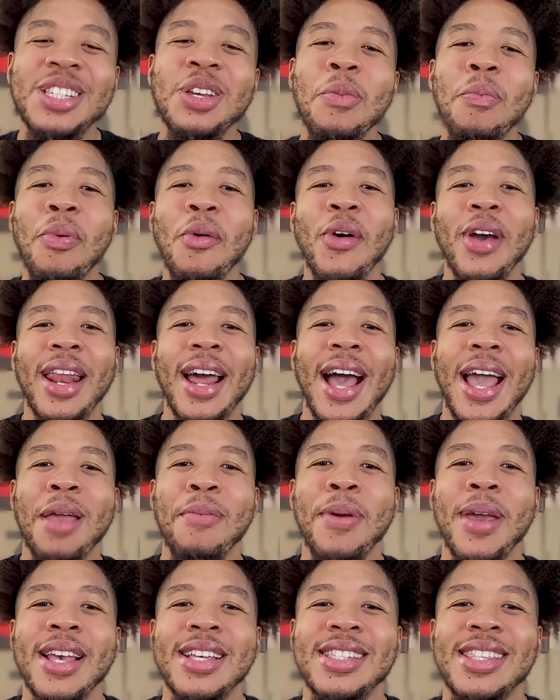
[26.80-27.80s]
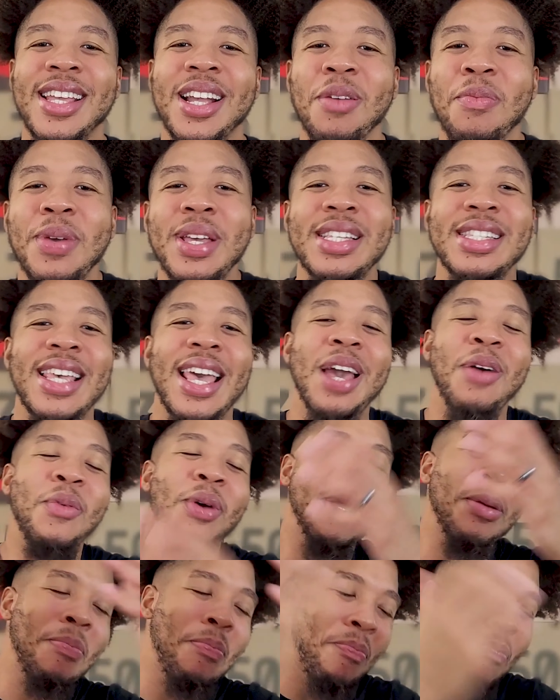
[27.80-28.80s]
your boy, the Hype Head Sneaker Beast, and
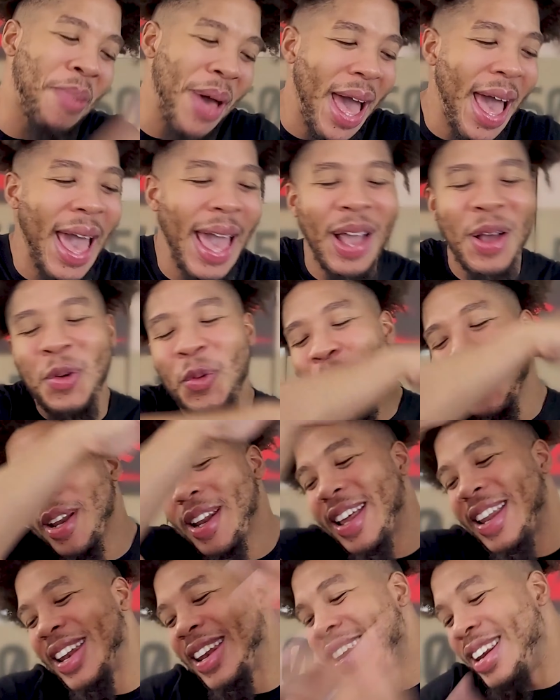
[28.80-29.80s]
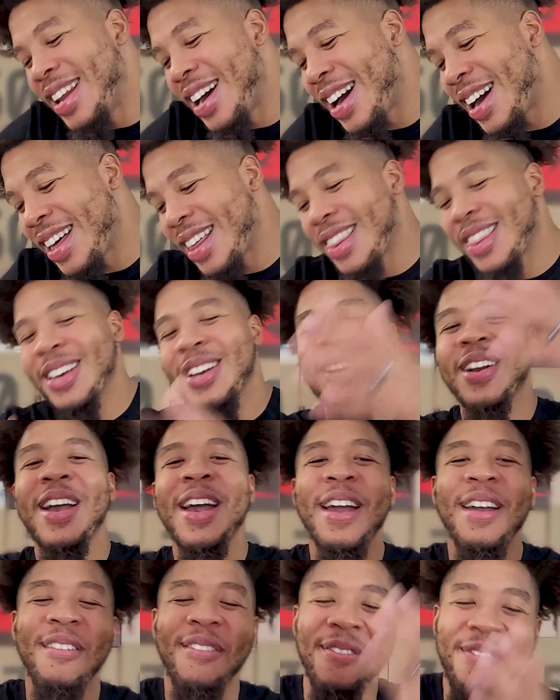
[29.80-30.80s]
we back with another
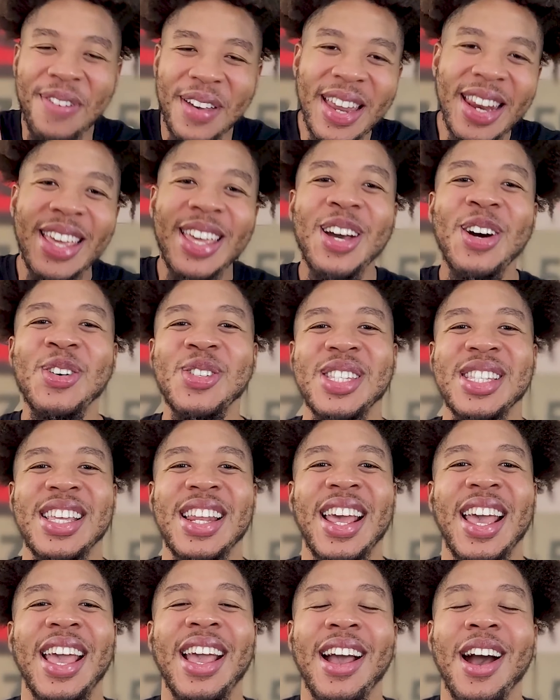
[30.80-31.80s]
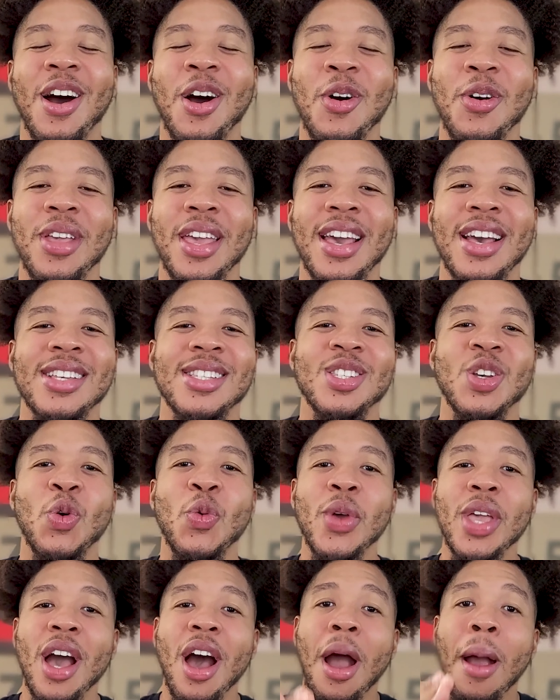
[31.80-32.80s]
video today. Oh yeah, so
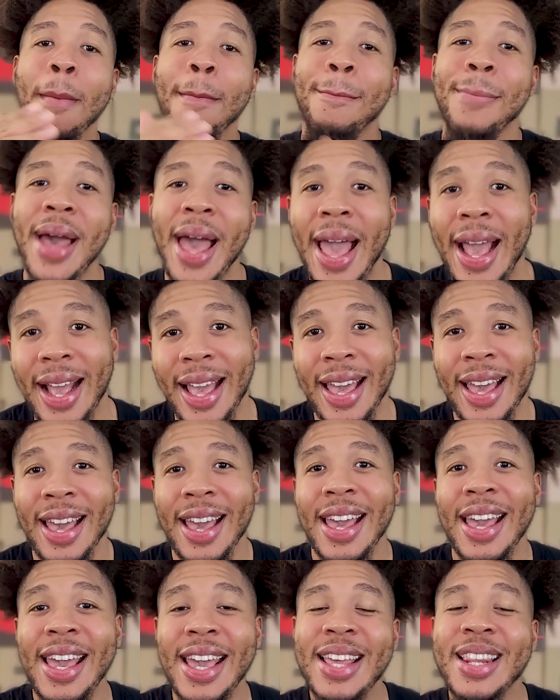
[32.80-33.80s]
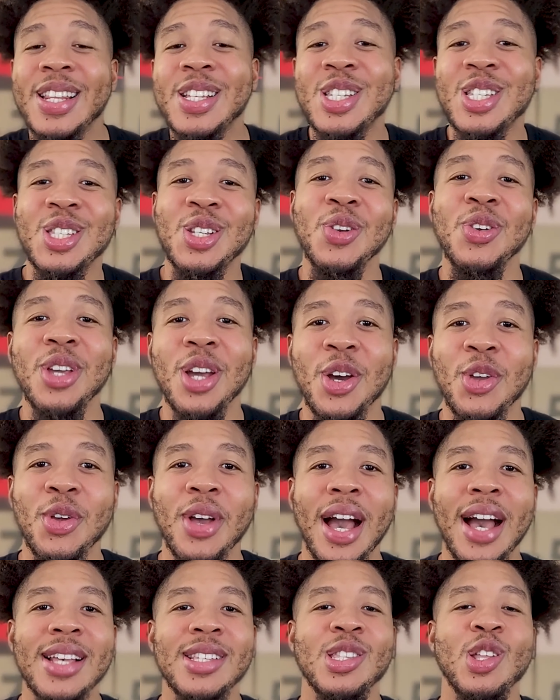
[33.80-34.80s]
we are back in the studio. You
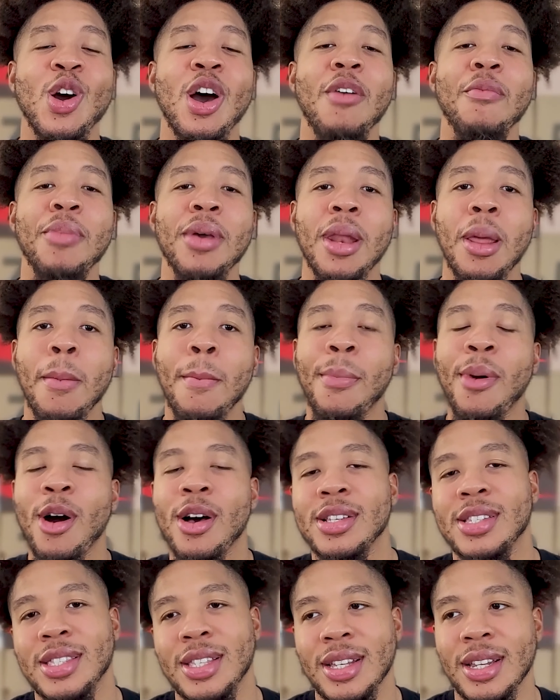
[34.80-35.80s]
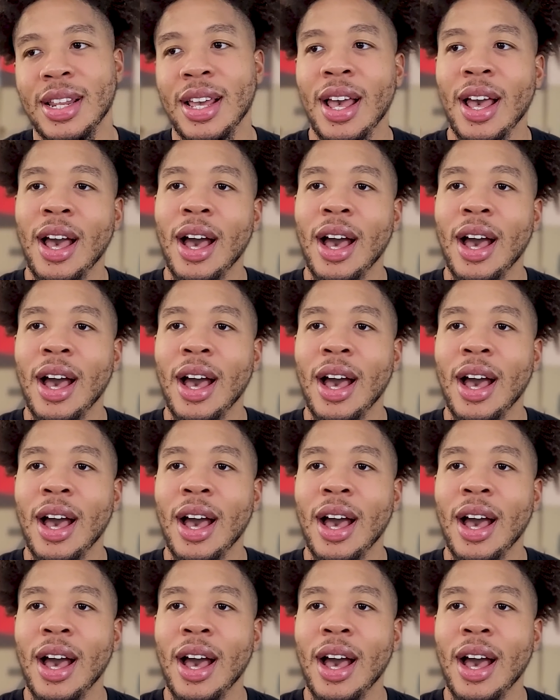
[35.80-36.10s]
guys know I've been in Boston.